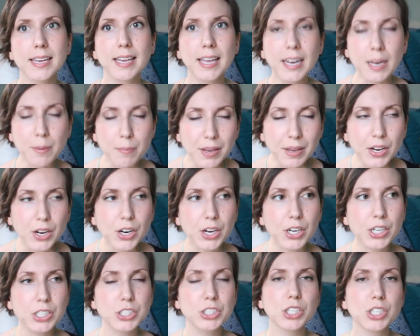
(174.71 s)
getting
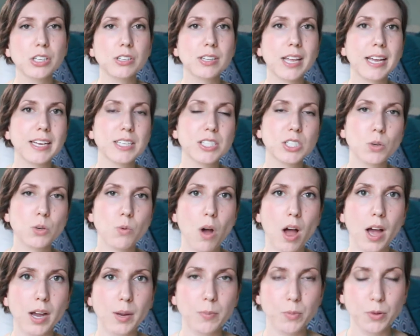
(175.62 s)
bigger and she likes to
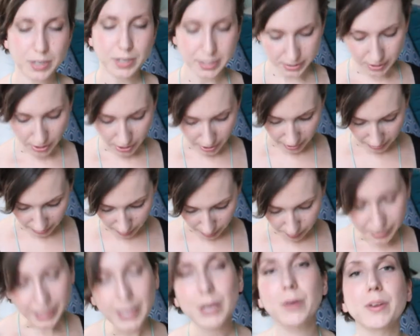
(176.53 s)
walk more. Sorry, I
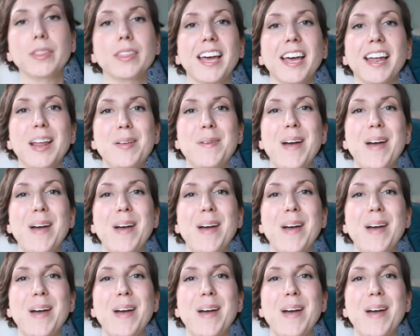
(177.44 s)
keep playing with it.